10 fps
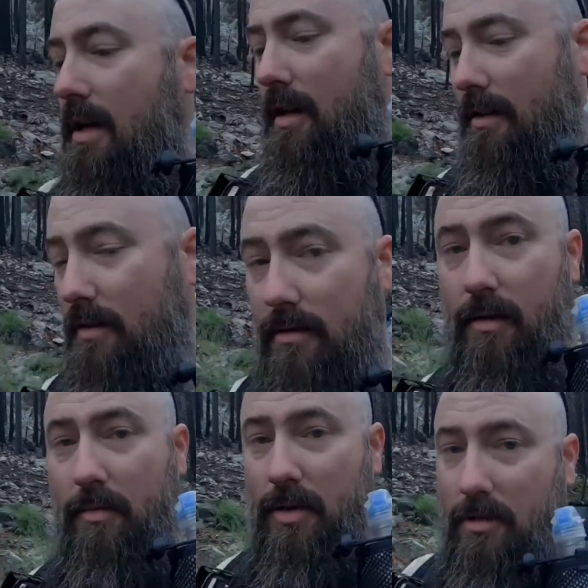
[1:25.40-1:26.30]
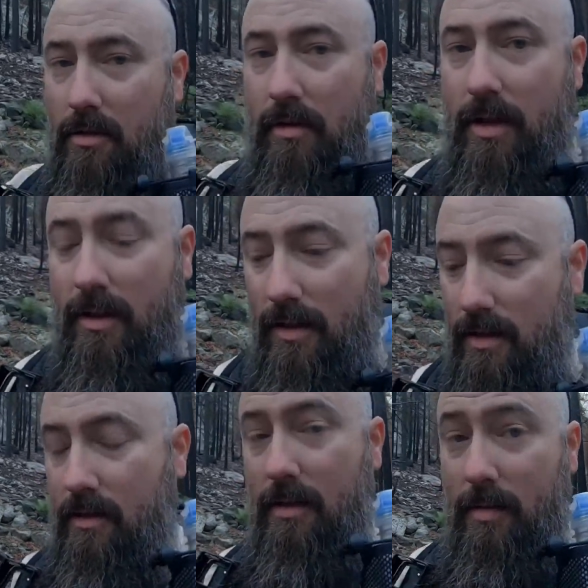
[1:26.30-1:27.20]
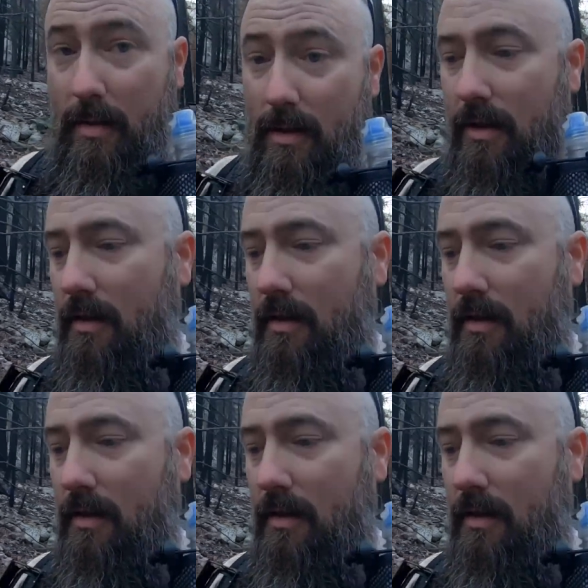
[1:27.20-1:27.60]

Yesterday was a much longer day than I anticipated.